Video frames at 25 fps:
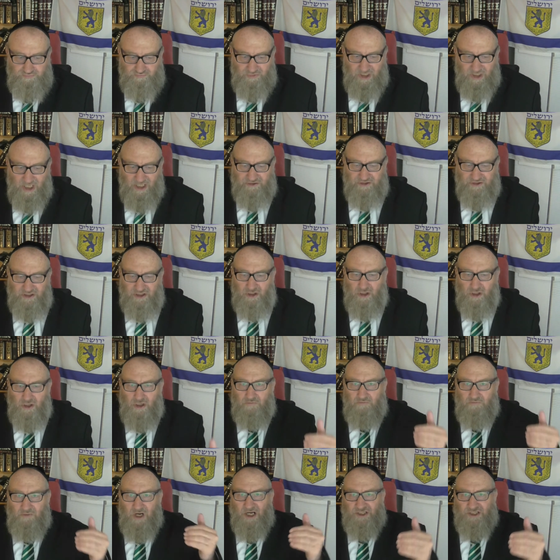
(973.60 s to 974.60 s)
That the
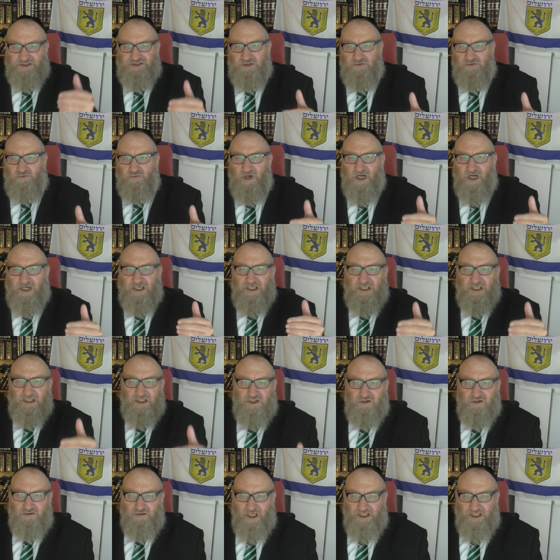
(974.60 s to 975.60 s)
Almighty, when He
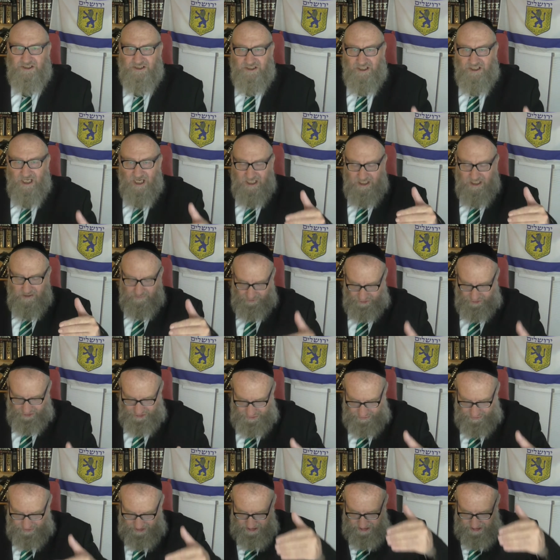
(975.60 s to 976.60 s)
created
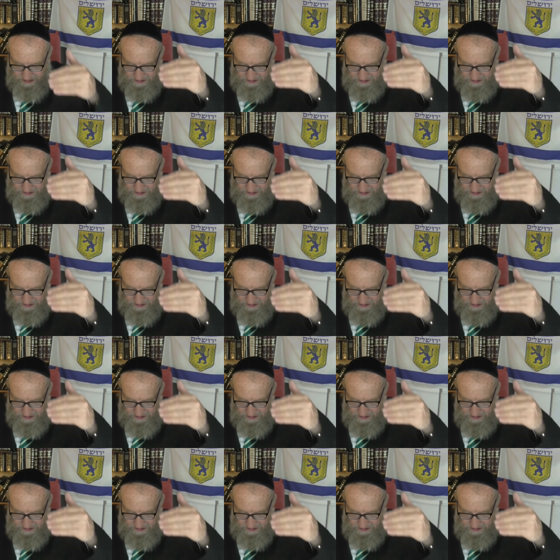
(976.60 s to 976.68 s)
animals, when